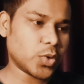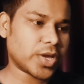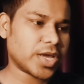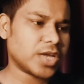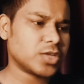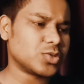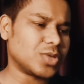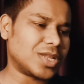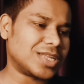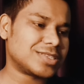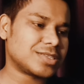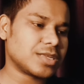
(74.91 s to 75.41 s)
Okay,
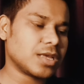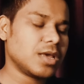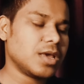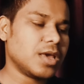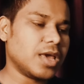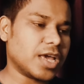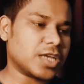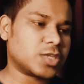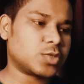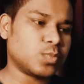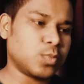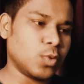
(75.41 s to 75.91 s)
so let's
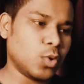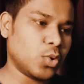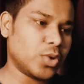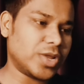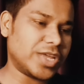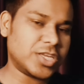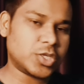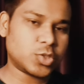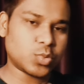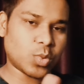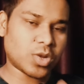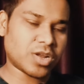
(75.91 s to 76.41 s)
explore
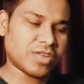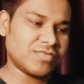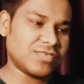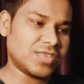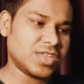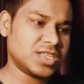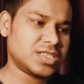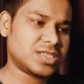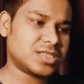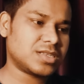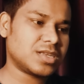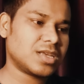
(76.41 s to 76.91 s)
each one of
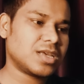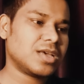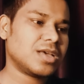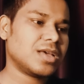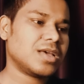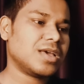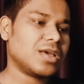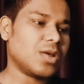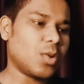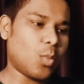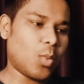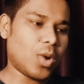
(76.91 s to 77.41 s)
these
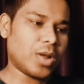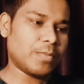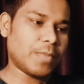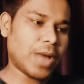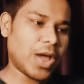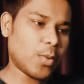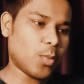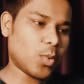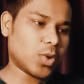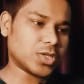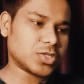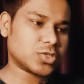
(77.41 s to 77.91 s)
one
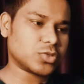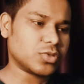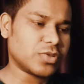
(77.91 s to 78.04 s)
by one.